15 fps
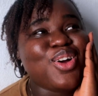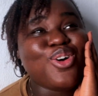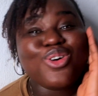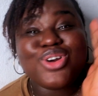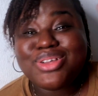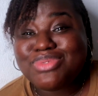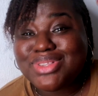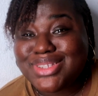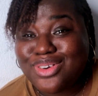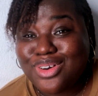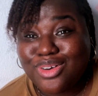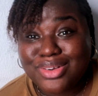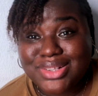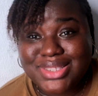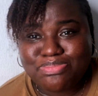Only me to
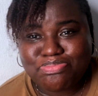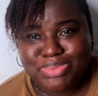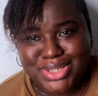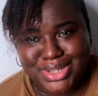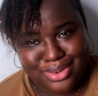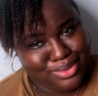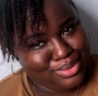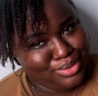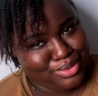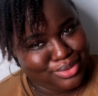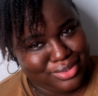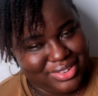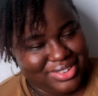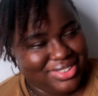cock spin, no.